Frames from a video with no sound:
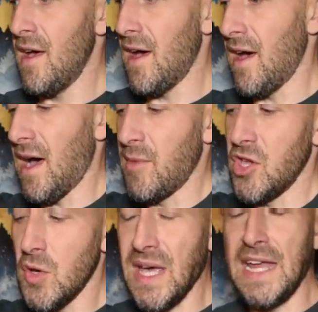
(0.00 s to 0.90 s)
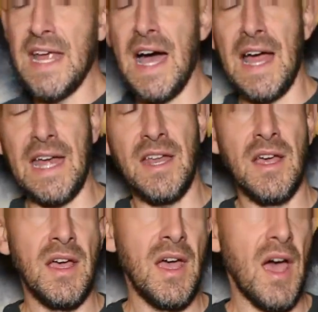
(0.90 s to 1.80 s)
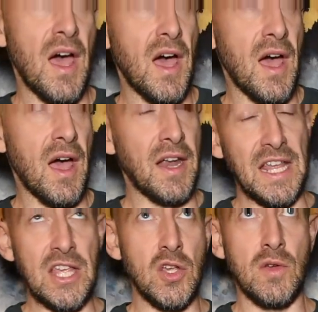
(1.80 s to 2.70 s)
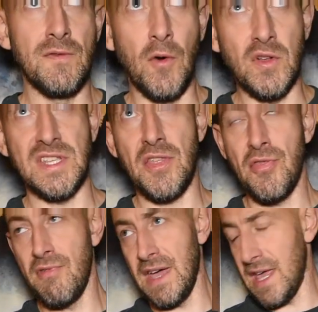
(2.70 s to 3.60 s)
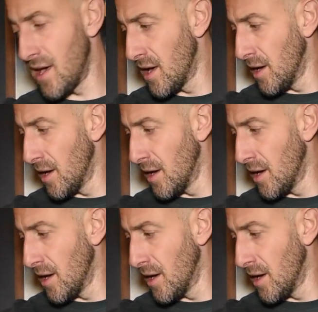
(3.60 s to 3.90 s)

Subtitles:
I'm a UK 9, an EU 43,